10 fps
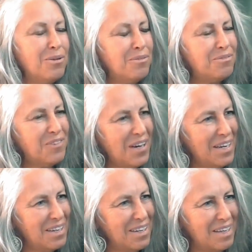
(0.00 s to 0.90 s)

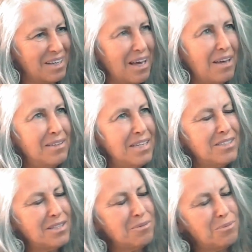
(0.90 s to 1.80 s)
finally, is there
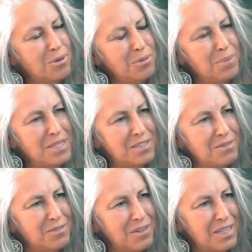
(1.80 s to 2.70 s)
one piece of
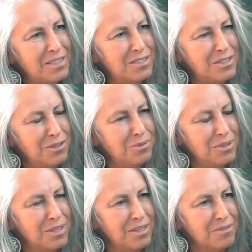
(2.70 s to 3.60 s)
advice that you would
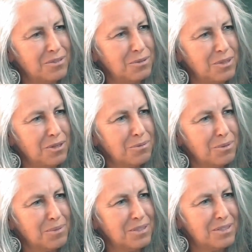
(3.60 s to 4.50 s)
give to a young woman
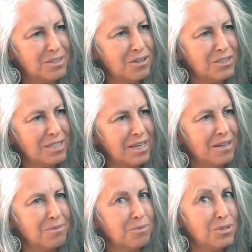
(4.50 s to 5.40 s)
starting out,
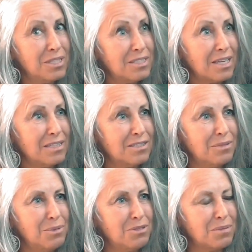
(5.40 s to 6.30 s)
wanting to get into the
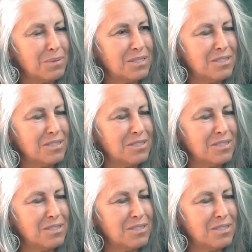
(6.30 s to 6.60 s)
music business